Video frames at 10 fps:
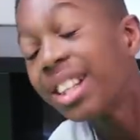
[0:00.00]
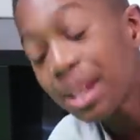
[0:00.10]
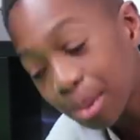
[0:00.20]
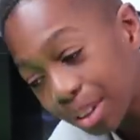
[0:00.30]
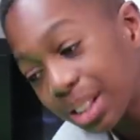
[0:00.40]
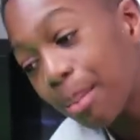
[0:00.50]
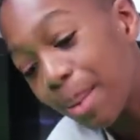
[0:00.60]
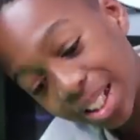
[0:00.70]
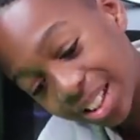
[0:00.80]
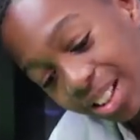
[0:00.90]
It was
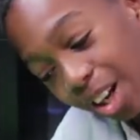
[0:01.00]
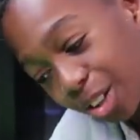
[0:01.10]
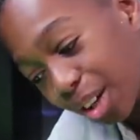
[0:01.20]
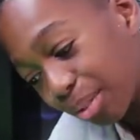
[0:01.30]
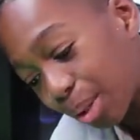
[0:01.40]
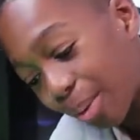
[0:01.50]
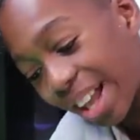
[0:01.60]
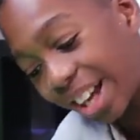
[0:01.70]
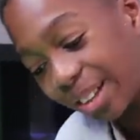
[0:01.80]
amazing. I love the way